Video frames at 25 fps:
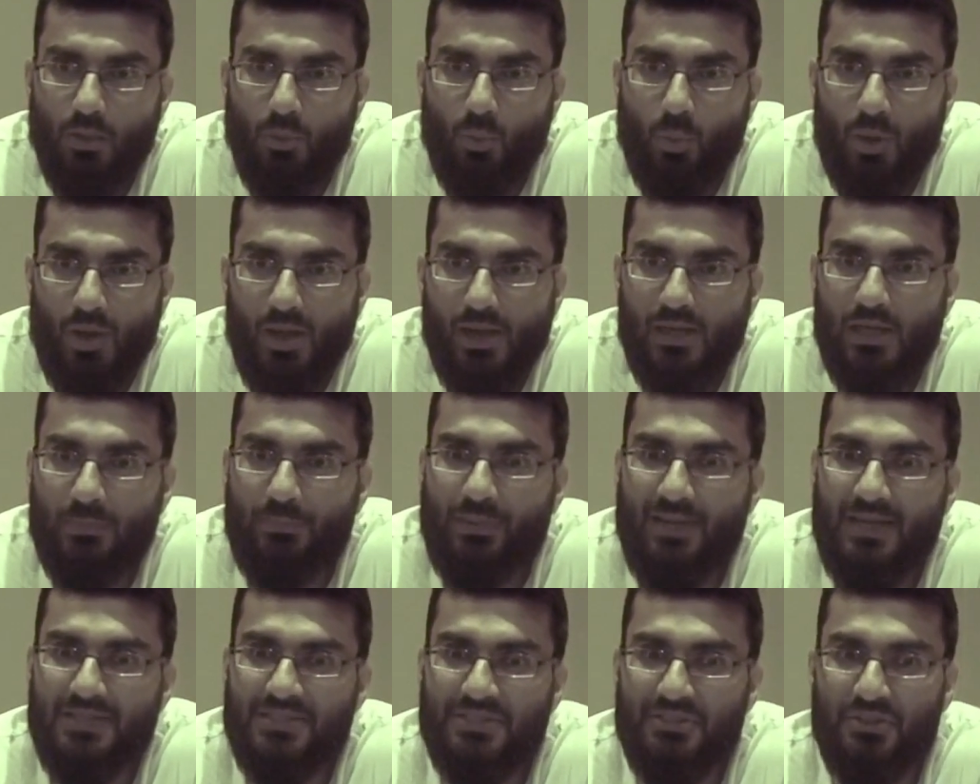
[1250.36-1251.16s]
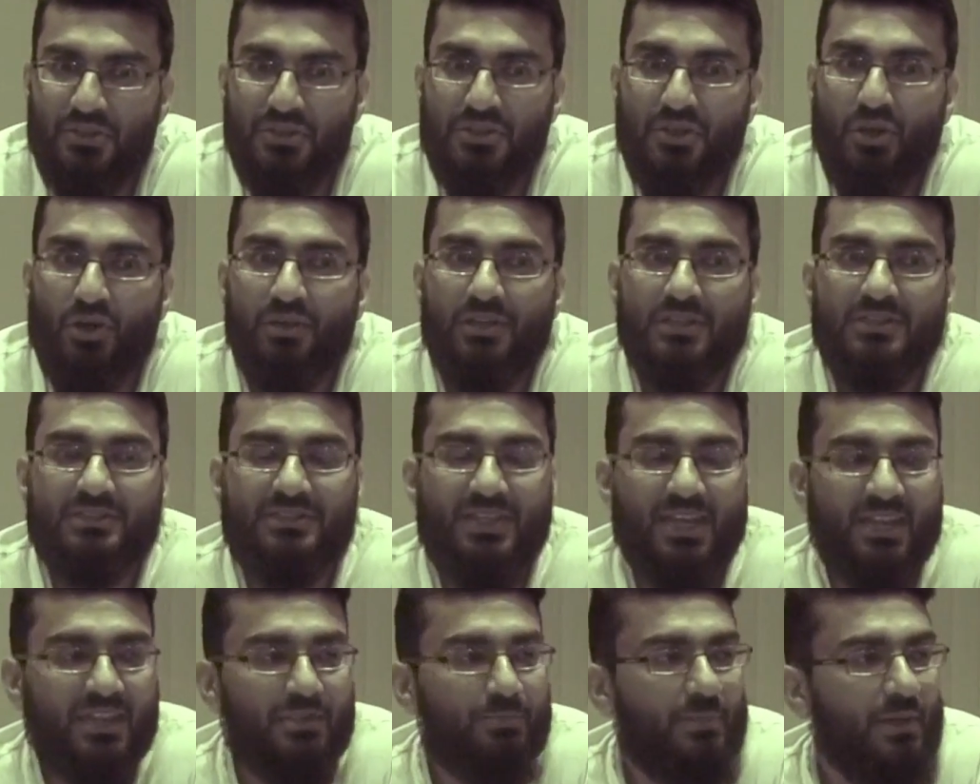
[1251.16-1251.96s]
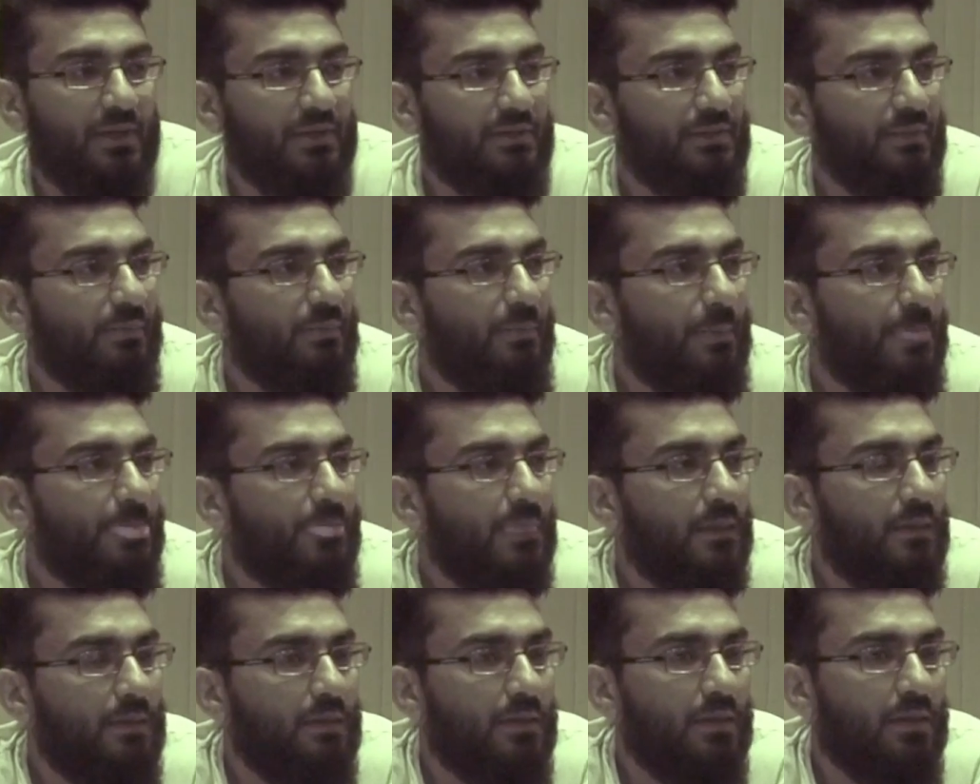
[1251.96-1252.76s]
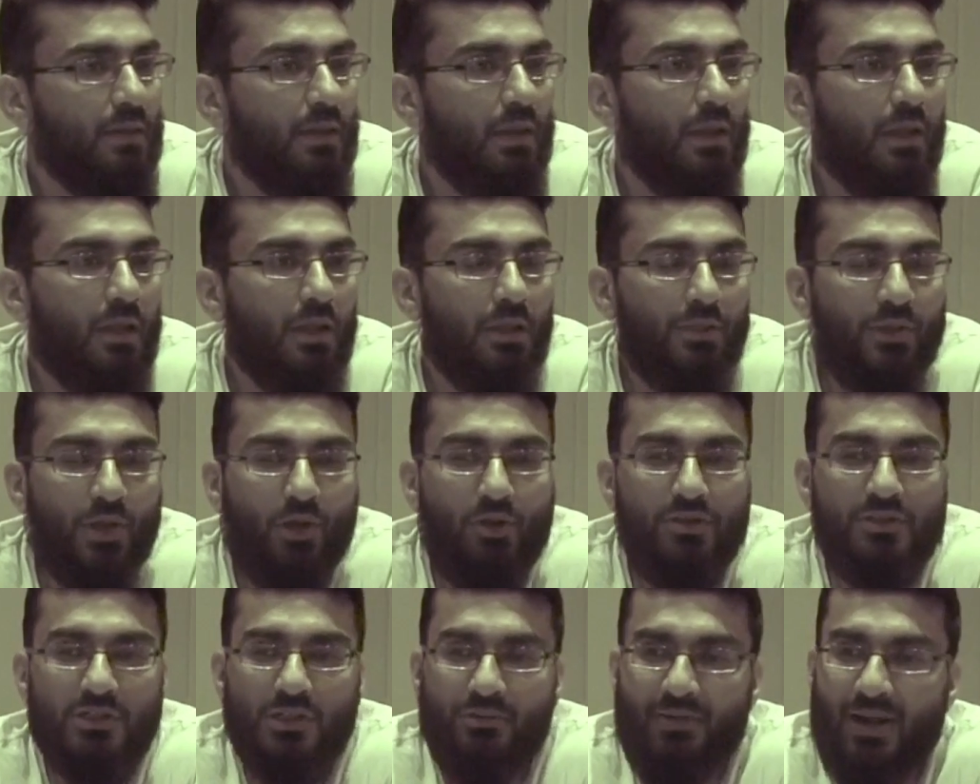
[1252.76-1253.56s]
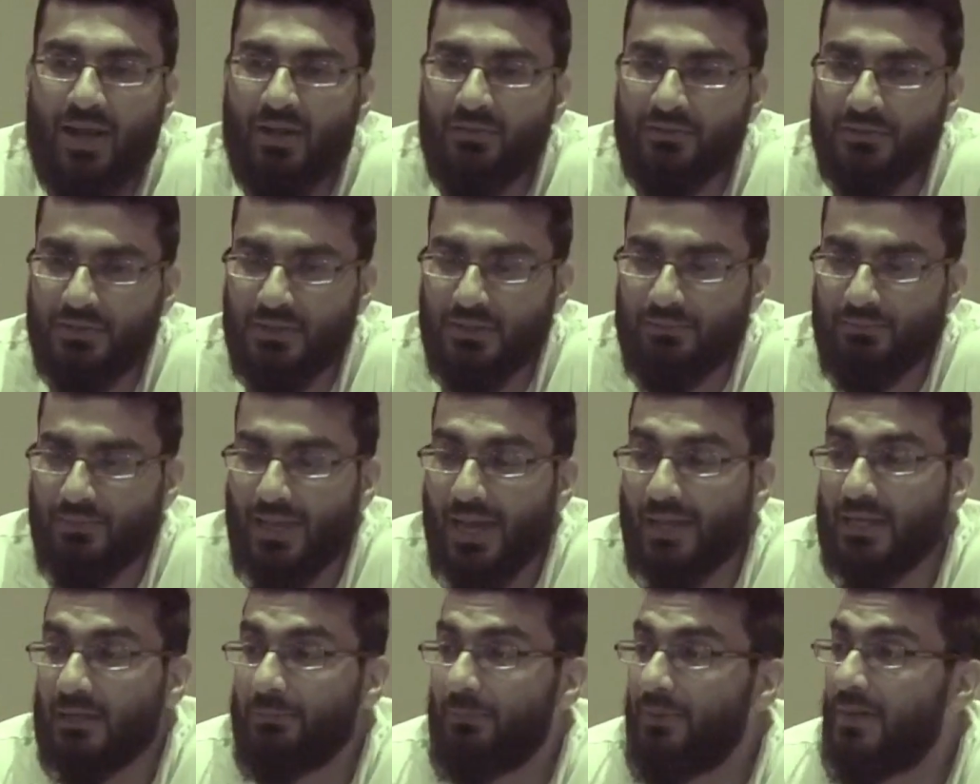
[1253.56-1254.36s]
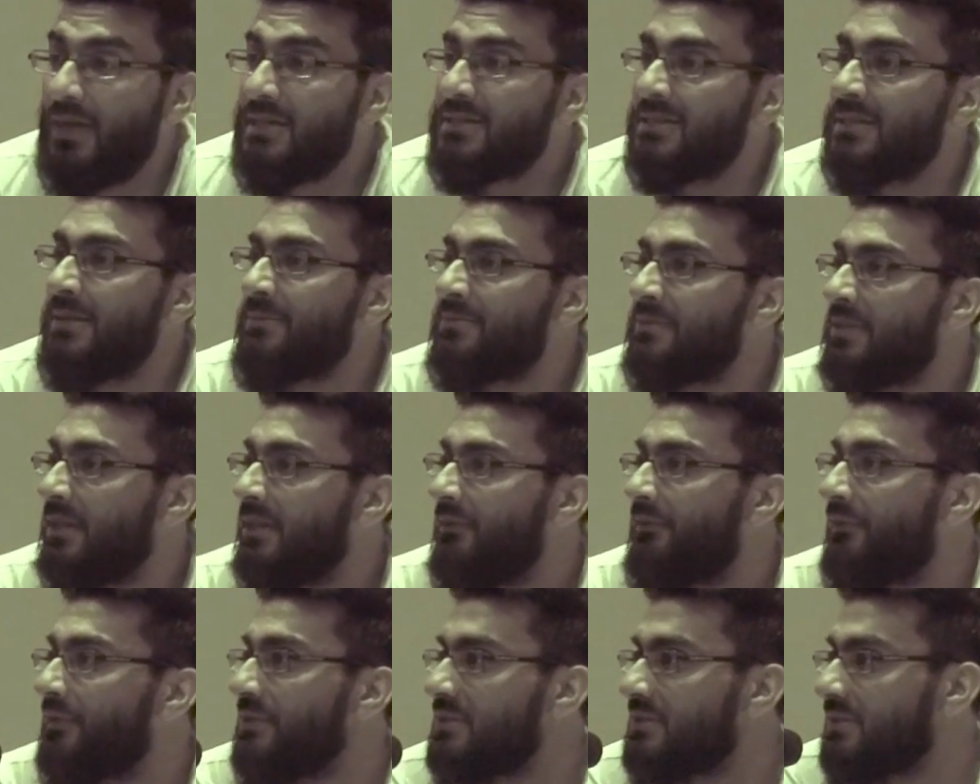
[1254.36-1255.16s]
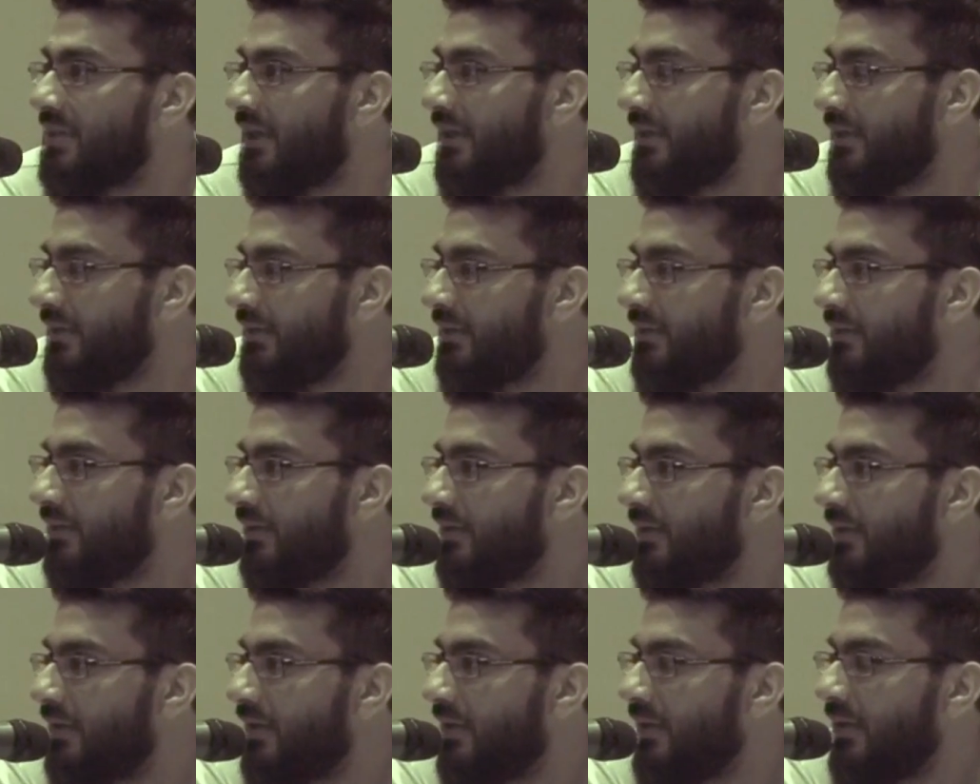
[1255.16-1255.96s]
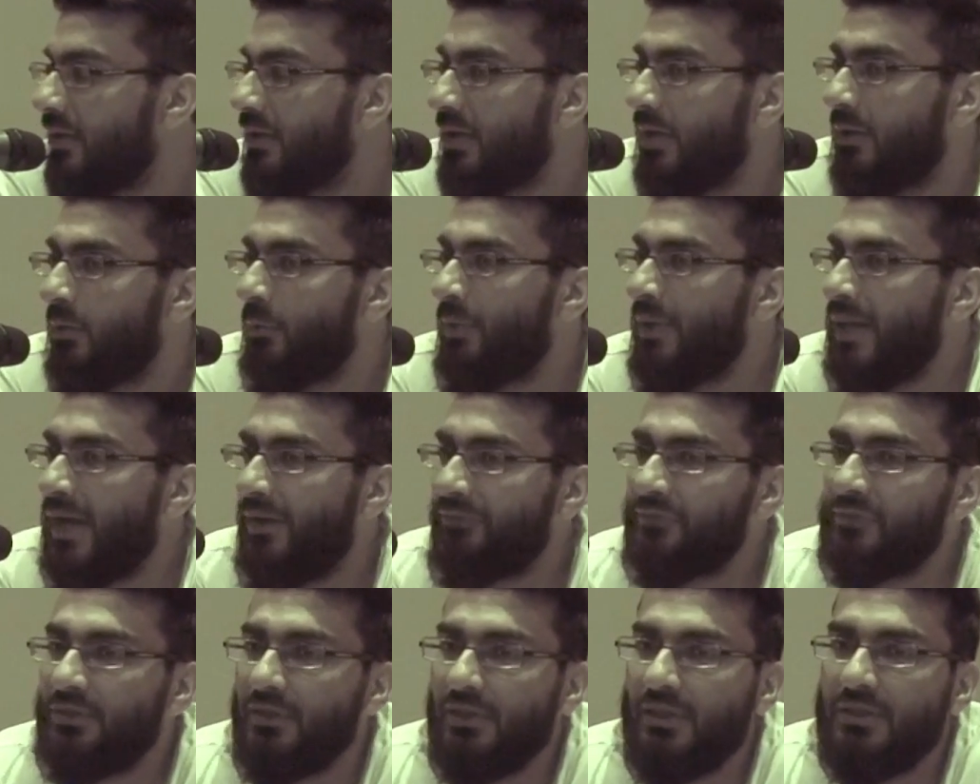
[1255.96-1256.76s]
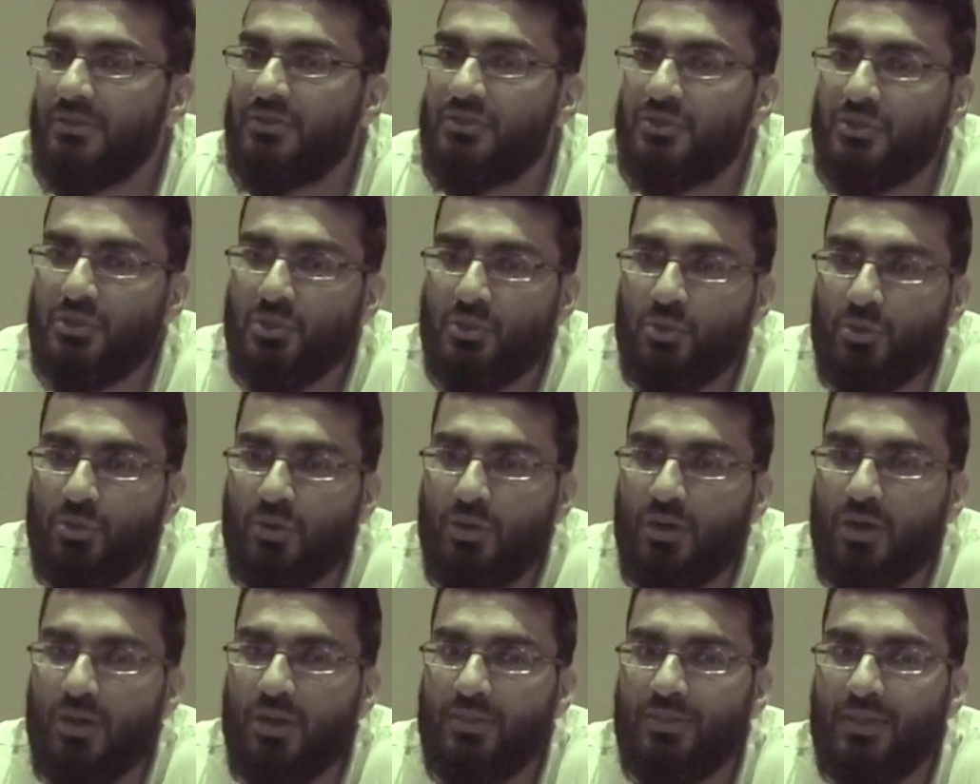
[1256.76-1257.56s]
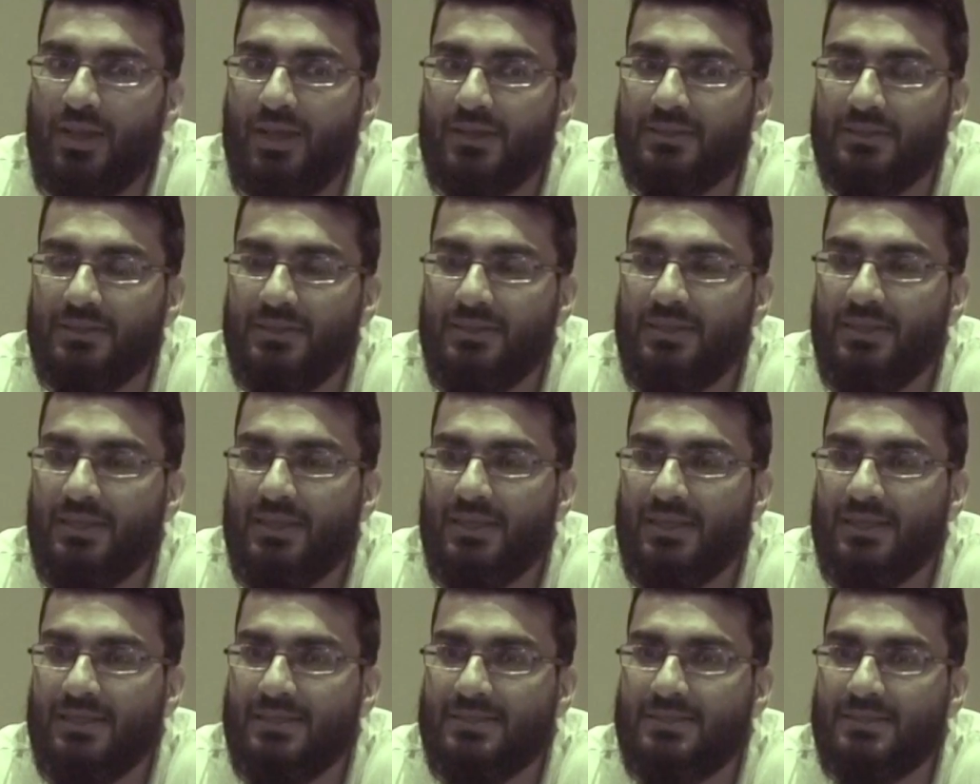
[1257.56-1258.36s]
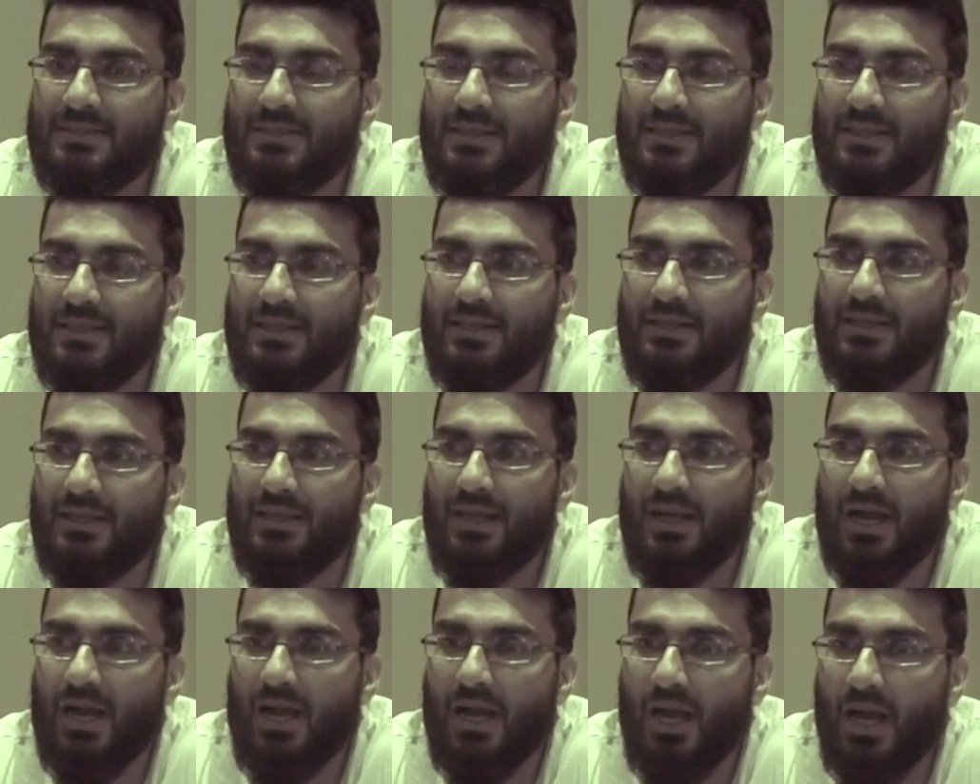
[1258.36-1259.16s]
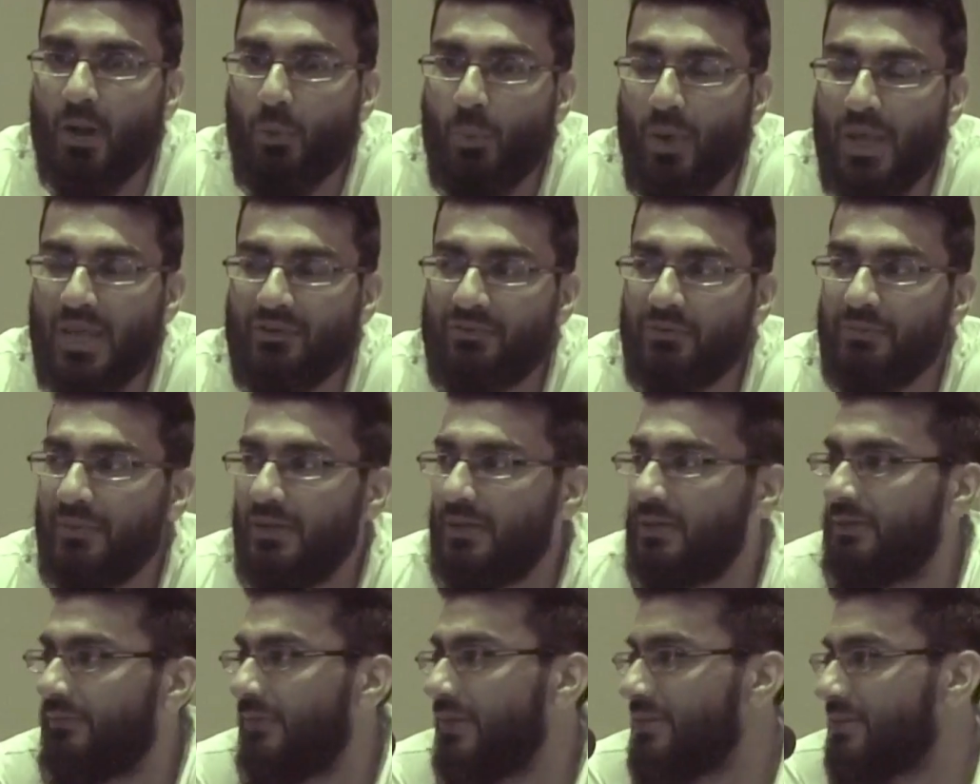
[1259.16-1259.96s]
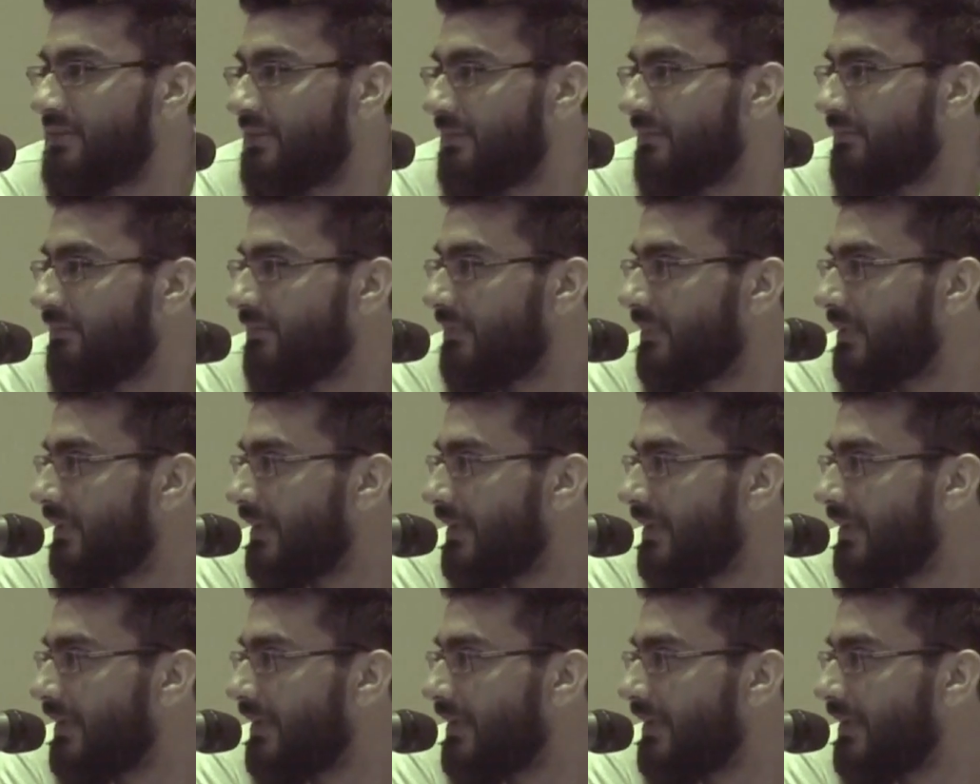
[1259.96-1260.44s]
While a person is on his deathbed, those around him and the person himself who is dying, we have to ensure that he is away from innovation.